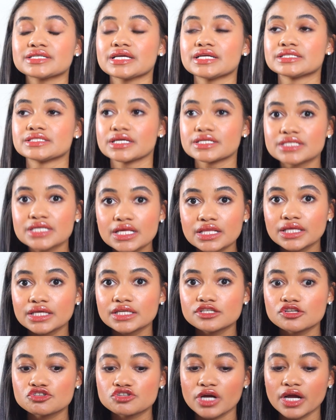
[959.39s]
It doesn't
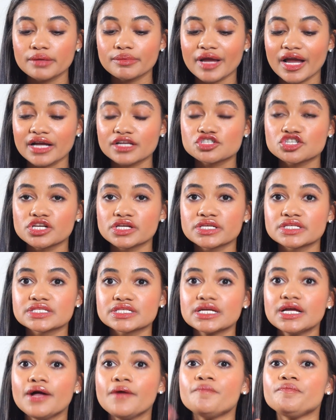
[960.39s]
cling to dry
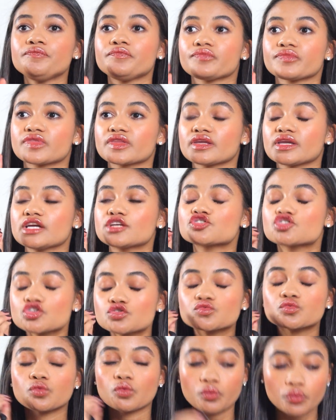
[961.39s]
patches. It's
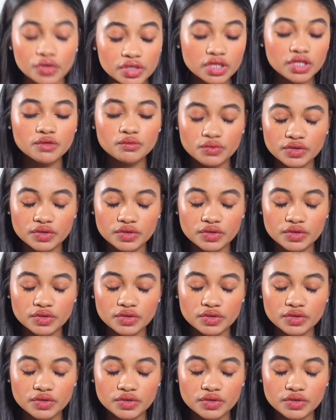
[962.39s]
just really,